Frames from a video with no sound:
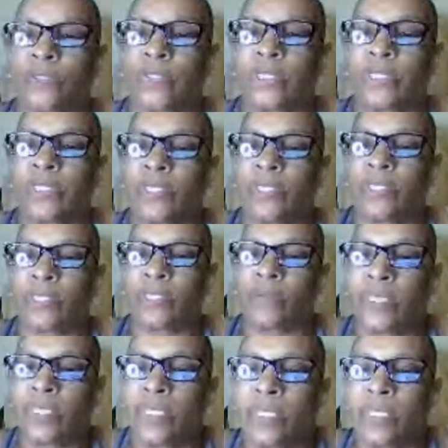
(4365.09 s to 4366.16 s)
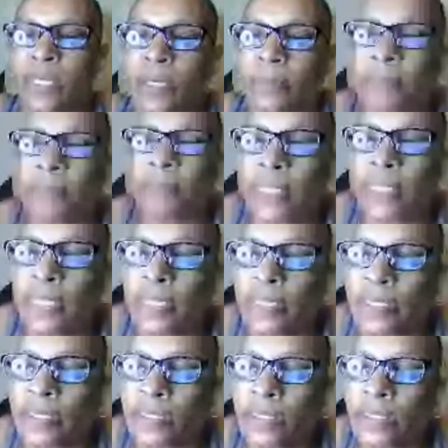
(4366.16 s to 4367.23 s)
Triple links.
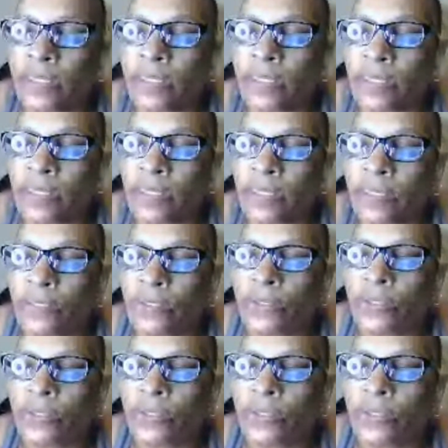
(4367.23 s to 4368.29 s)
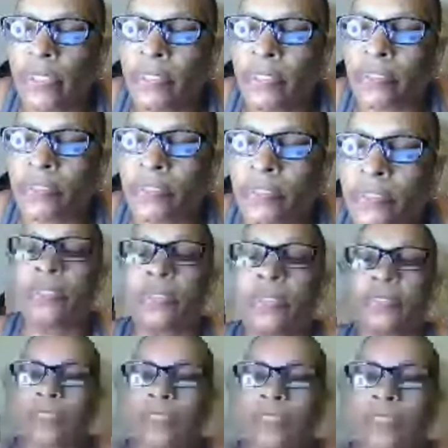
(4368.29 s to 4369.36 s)
Okay, well it's the
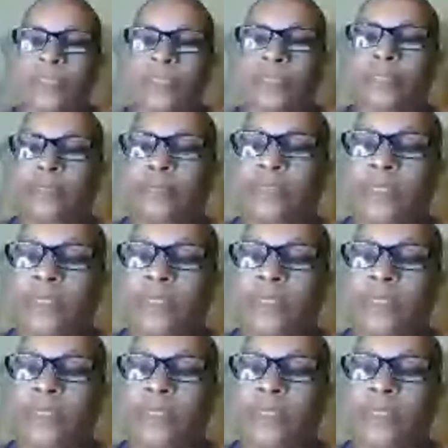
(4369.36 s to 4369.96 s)
real one.